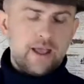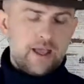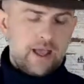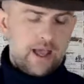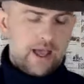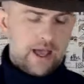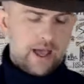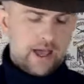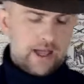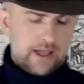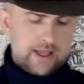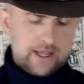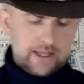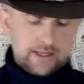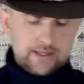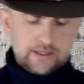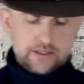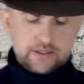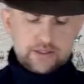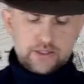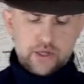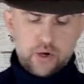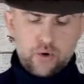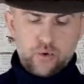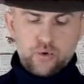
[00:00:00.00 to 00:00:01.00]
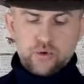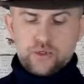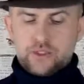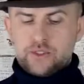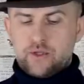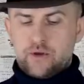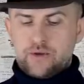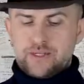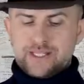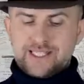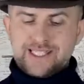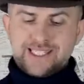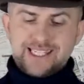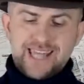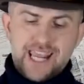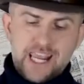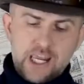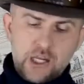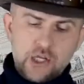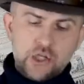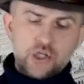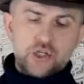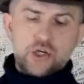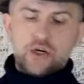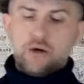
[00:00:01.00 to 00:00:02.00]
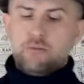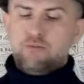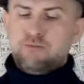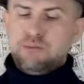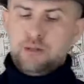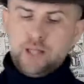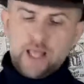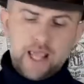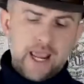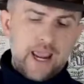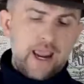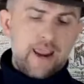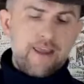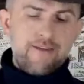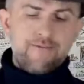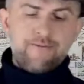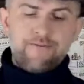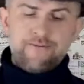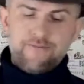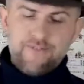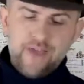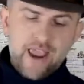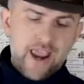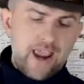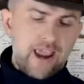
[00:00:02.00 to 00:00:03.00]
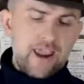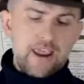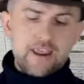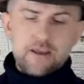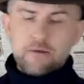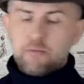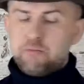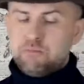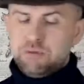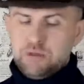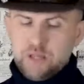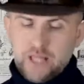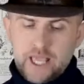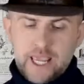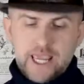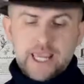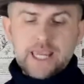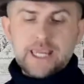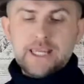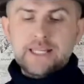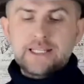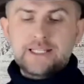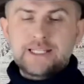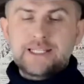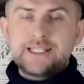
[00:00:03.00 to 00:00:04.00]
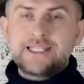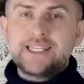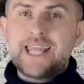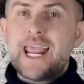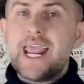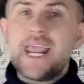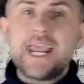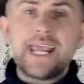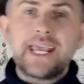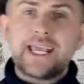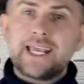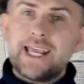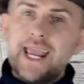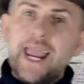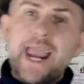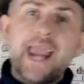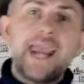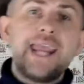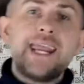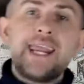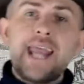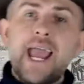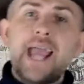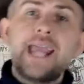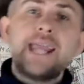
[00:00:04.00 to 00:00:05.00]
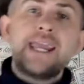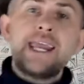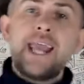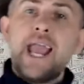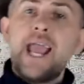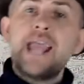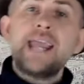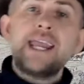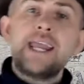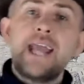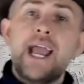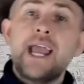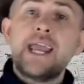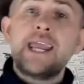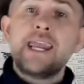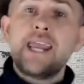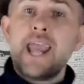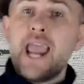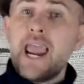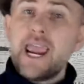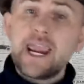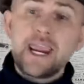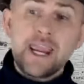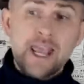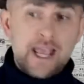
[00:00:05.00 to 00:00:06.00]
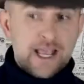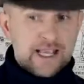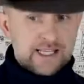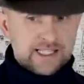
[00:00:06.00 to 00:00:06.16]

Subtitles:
And so it's danger, play, fake, plain, steak, a.